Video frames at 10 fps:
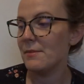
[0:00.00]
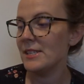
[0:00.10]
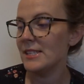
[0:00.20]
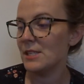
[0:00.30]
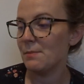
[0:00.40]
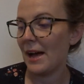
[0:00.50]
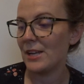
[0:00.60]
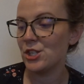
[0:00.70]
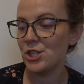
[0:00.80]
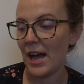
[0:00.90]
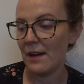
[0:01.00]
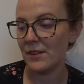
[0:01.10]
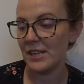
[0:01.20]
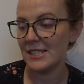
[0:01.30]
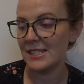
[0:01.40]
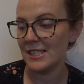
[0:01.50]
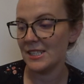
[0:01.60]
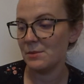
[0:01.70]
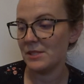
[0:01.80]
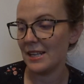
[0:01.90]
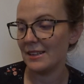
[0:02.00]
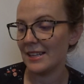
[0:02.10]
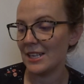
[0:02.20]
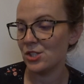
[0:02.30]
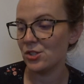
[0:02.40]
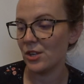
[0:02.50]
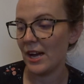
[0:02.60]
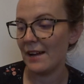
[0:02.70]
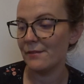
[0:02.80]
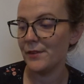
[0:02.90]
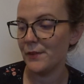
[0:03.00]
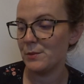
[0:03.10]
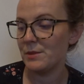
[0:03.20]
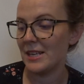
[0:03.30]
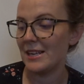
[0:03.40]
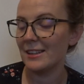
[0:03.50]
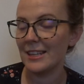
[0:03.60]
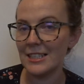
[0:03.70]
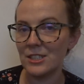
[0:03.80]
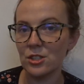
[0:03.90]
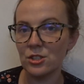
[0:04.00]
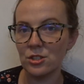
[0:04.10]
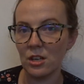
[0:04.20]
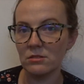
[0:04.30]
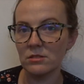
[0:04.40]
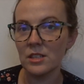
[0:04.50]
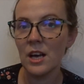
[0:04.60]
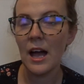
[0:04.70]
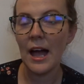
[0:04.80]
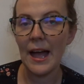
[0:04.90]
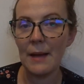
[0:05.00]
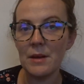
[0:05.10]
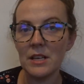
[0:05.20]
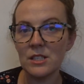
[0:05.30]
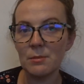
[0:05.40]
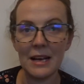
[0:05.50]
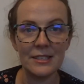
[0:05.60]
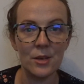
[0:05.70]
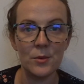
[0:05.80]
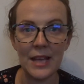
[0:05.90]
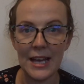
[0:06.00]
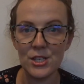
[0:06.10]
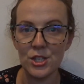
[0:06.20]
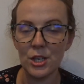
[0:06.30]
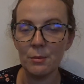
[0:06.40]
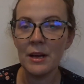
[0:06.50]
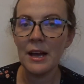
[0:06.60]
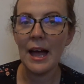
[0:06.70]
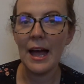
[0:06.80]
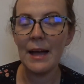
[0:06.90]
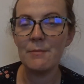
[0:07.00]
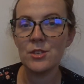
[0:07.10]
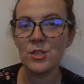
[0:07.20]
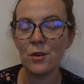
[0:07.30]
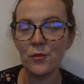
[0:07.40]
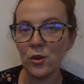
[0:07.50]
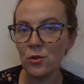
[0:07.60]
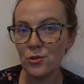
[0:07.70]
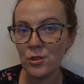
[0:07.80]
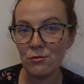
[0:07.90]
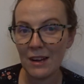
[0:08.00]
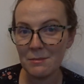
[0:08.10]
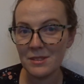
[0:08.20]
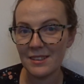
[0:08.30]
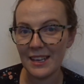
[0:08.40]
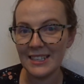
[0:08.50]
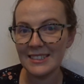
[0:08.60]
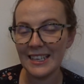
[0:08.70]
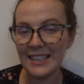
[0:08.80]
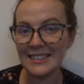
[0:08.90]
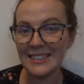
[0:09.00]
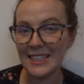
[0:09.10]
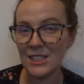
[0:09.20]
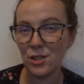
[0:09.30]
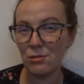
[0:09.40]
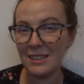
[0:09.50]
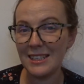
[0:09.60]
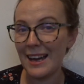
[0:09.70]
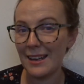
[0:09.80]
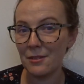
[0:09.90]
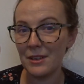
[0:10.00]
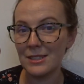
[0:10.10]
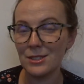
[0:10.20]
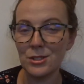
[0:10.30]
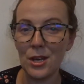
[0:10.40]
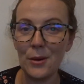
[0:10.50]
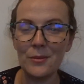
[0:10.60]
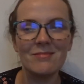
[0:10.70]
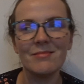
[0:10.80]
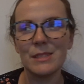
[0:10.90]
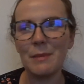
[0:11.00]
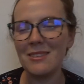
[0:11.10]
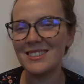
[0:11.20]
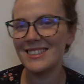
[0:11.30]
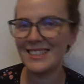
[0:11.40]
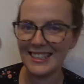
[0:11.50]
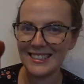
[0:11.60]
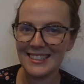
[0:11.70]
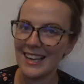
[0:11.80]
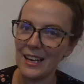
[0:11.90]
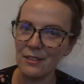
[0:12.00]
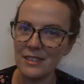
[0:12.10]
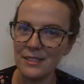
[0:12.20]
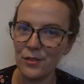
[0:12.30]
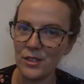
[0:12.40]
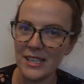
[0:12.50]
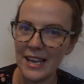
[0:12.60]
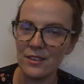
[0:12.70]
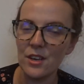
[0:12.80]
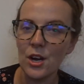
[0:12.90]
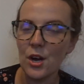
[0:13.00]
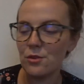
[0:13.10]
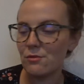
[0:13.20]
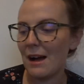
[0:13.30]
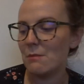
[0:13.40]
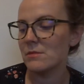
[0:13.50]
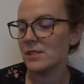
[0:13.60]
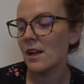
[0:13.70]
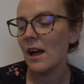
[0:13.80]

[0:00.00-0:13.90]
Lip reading: This is by Chef. It's 60% less sugar and 50% less salt and tomato ketchup. So for 100 grams of this, it's 63 calories. So it's about 6 calories for 10 grams.